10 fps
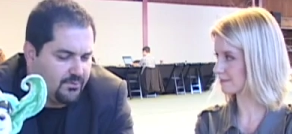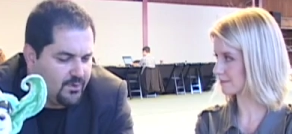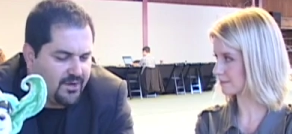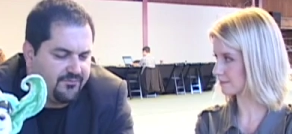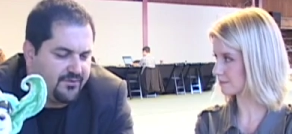
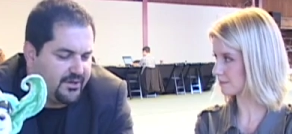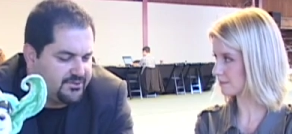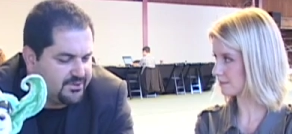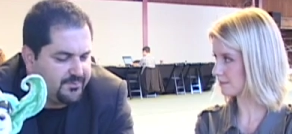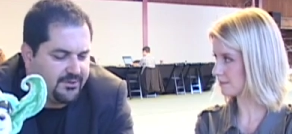Speaker 1: Wi-Fi,
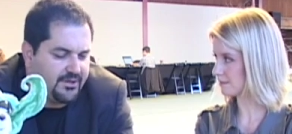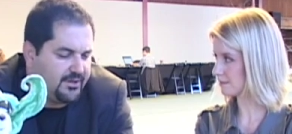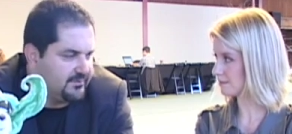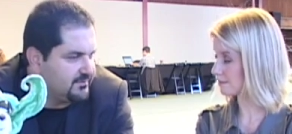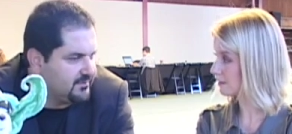
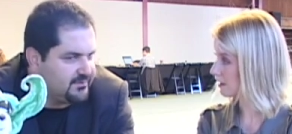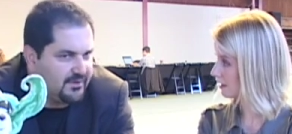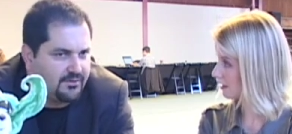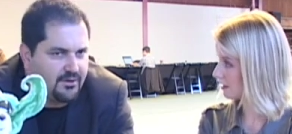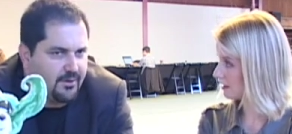GPS,
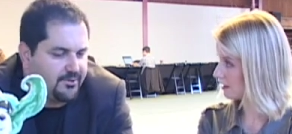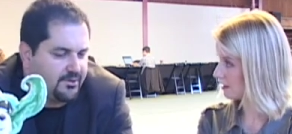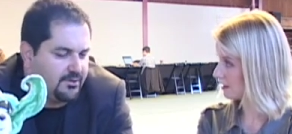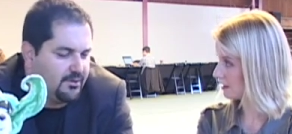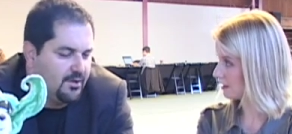
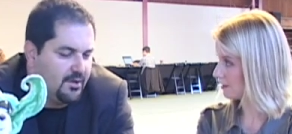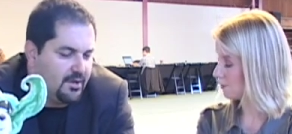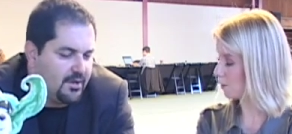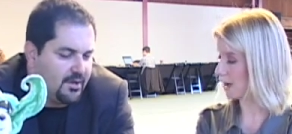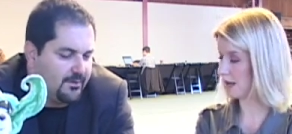accelerometer,
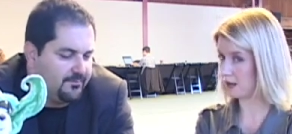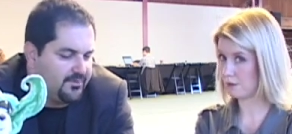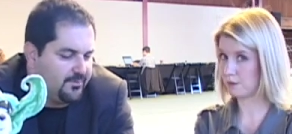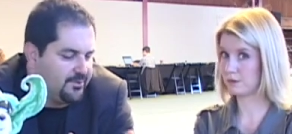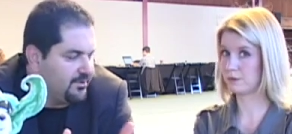
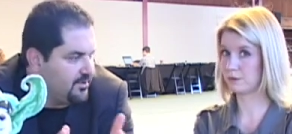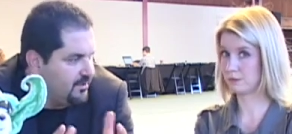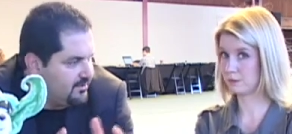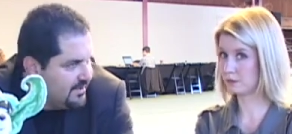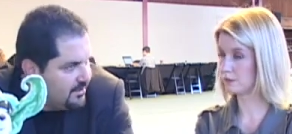the ability
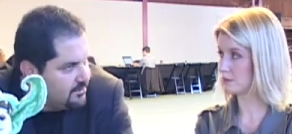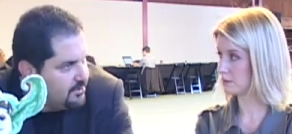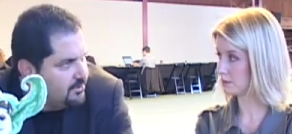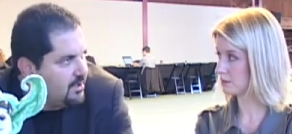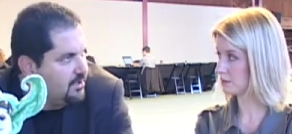to
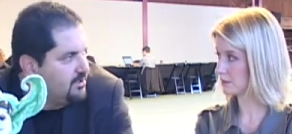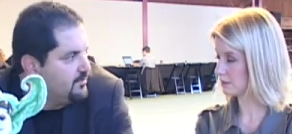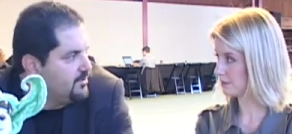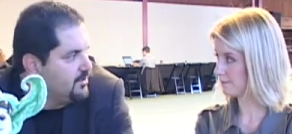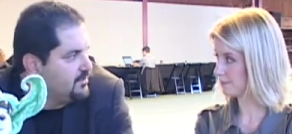download
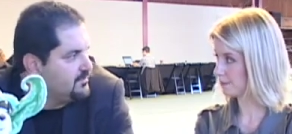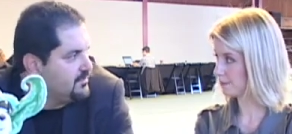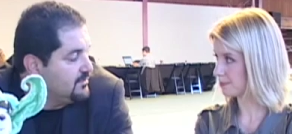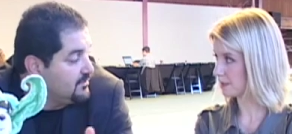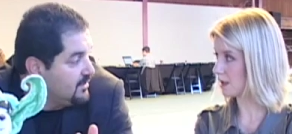audiobooks and